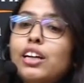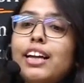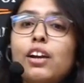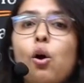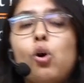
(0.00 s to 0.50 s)
and
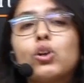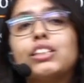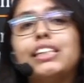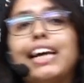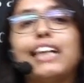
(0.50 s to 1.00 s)

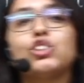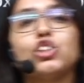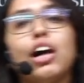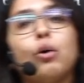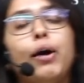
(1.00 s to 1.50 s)
oxidation are
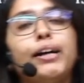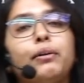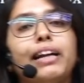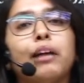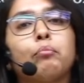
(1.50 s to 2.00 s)
going to
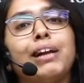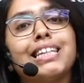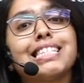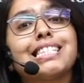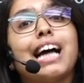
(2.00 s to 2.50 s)
take place
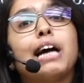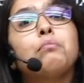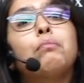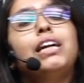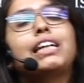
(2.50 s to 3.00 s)

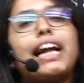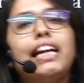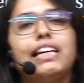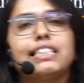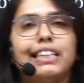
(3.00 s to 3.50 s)

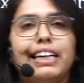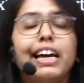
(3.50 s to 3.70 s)
simultaneously.